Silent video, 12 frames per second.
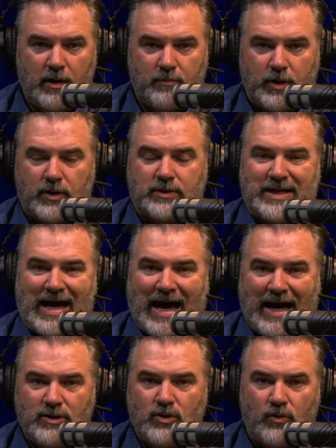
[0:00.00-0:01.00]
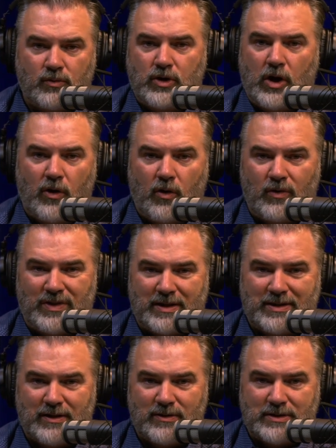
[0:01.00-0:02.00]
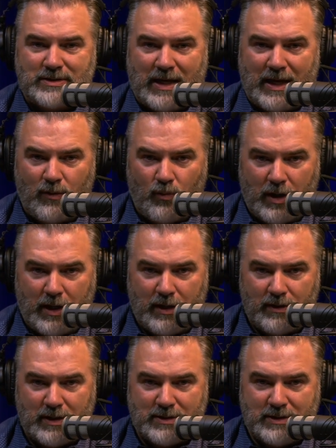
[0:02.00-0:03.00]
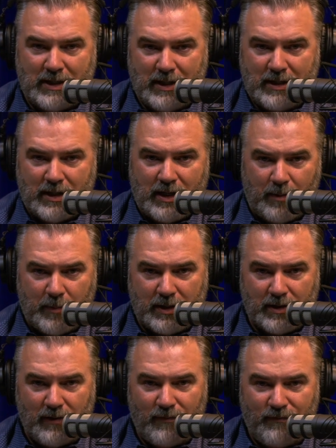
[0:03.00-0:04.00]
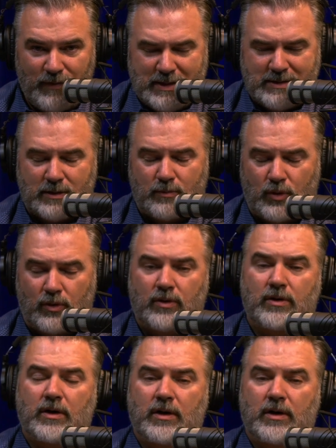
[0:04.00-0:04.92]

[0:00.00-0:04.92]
because I don't know that there is a way that's economically feasible